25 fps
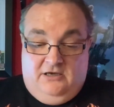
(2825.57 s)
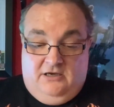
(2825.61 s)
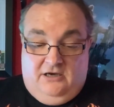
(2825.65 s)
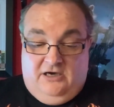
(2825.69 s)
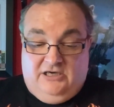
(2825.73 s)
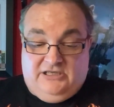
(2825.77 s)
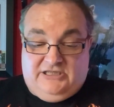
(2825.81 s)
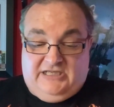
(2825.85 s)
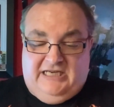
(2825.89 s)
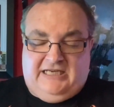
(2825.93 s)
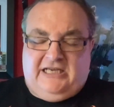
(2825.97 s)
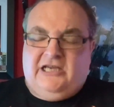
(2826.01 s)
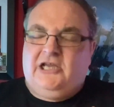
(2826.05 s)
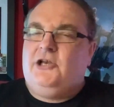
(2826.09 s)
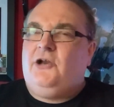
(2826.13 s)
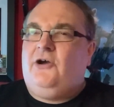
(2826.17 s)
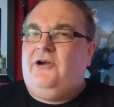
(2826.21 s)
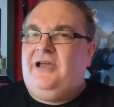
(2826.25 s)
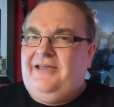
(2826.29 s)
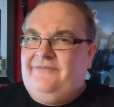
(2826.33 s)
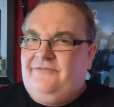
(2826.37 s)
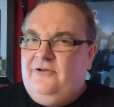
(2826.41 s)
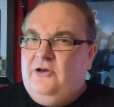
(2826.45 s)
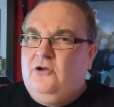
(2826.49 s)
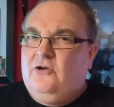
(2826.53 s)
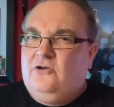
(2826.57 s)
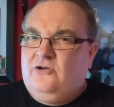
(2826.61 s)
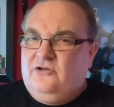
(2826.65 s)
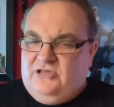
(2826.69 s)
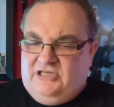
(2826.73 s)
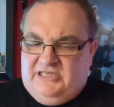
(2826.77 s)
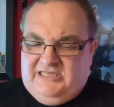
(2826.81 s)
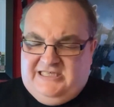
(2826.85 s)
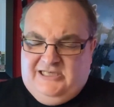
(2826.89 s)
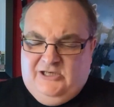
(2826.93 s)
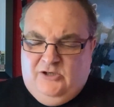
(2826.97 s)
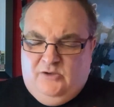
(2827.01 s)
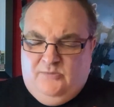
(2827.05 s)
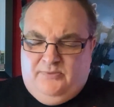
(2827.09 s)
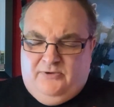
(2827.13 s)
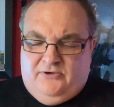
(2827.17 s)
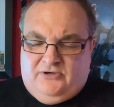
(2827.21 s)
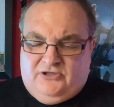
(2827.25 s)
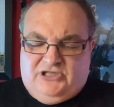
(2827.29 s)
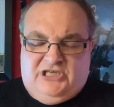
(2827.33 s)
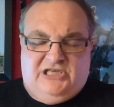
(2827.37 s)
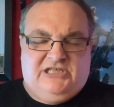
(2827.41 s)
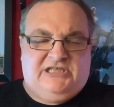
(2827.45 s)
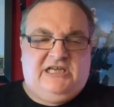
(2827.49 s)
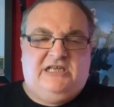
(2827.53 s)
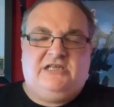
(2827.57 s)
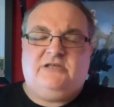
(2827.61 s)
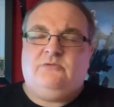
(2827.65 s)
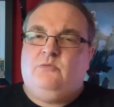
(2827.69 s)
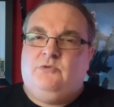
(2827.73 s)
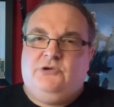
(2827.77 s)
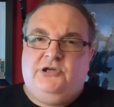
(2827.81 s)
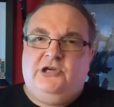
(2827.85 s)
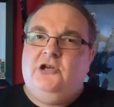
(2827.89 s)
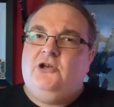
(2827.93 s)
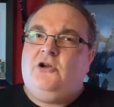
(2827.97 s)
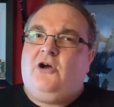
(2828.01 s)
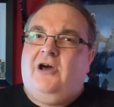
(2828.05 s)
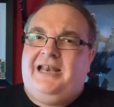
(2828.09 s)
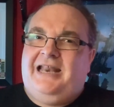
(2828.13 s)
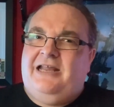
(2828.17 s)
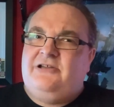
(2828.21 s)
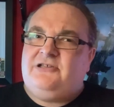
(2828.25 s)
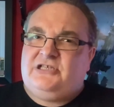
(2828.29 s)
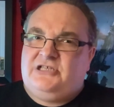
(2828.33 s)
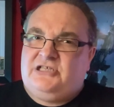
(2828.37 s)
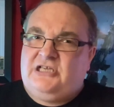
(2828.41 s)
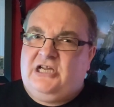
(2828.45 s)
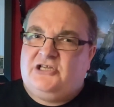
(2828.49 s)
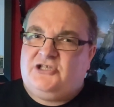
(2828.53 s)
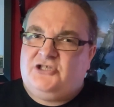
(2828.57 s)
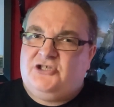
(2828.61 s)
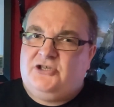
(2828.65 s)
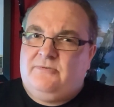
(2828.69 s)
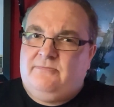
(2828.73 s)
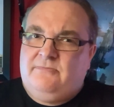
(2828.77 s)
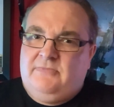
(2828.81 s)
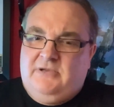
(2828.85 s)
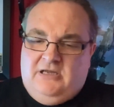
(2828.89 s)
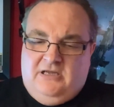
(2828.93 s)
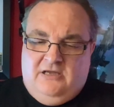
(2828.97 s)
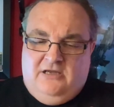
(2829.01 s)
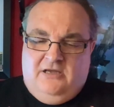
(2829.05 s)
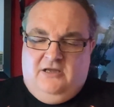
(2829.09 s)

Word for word: I said, can I have a look at the books?" She says, you're not allowed to touch them.